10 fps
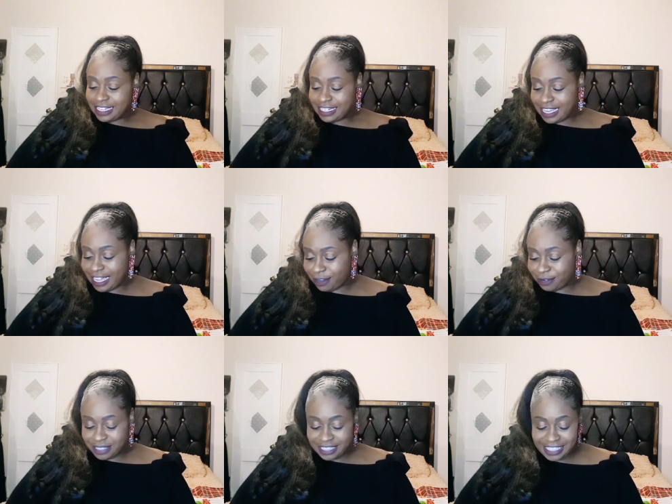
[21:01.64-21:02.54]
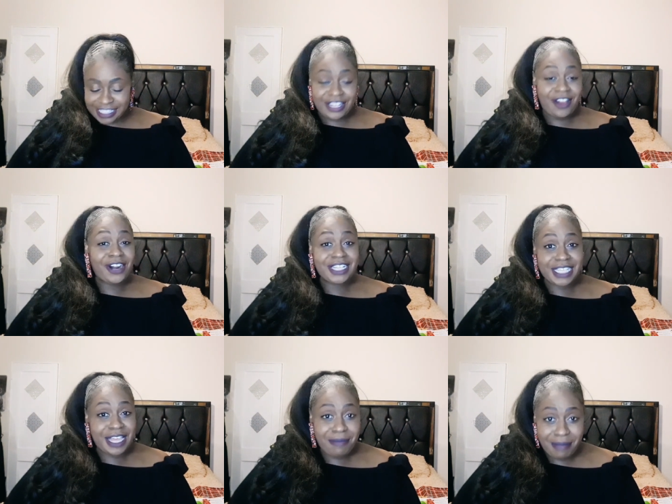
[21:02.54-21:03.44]
Now, these are hard to
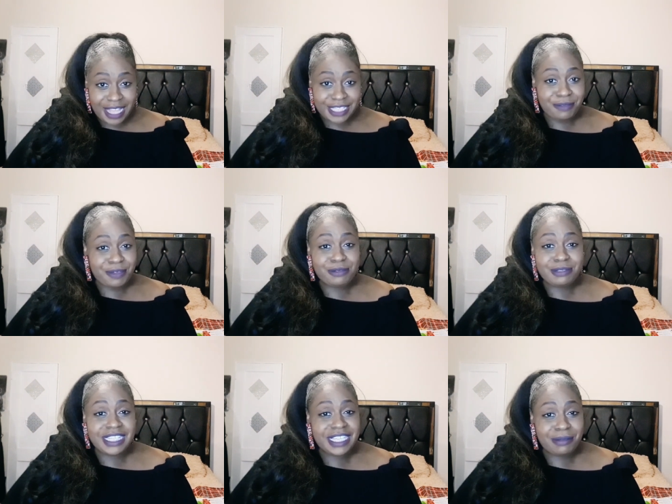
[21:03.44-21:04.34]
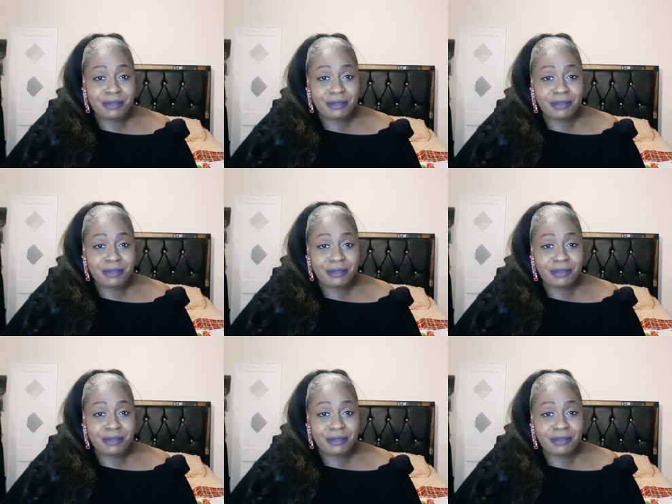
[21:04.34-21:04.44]
come by. So when you see them,